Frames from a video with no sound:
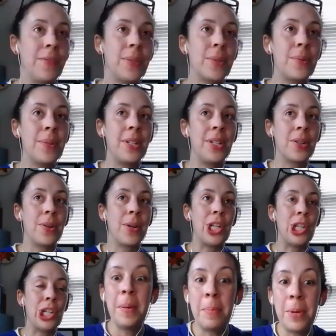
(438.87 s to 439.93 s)
of school
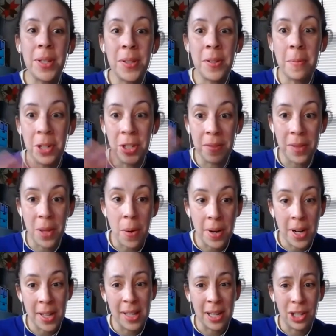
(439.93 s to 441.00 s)
integration, we put so much of the
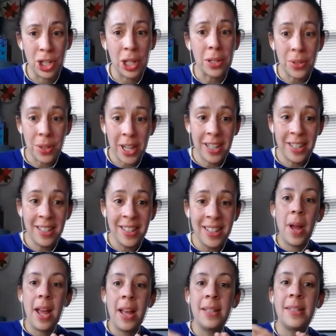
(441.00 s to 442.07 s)
onus on children
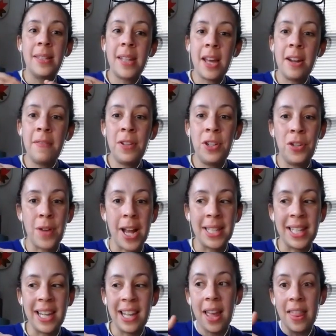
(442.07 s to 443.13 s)
instead of
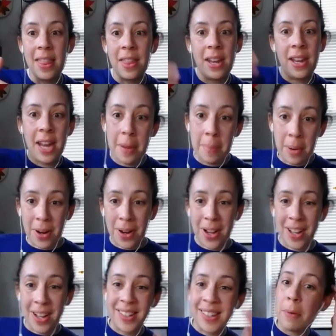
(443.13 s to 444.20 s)
addressing the
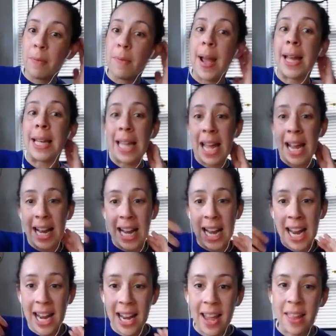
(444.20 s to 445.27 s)
neighborhoods,
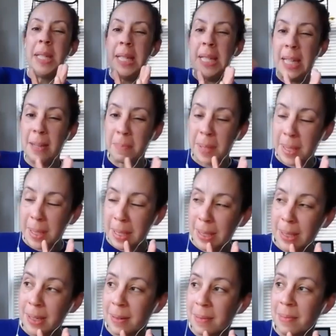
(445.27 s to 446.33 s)
redlining and deep
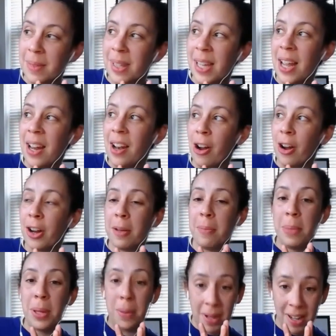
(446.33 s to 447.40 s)
systems in our
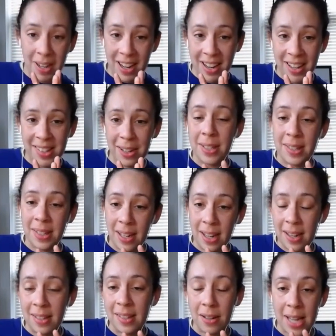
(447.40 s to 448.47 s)
communities and
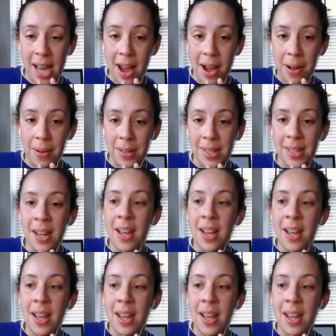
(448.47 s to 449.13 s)
cities and towns.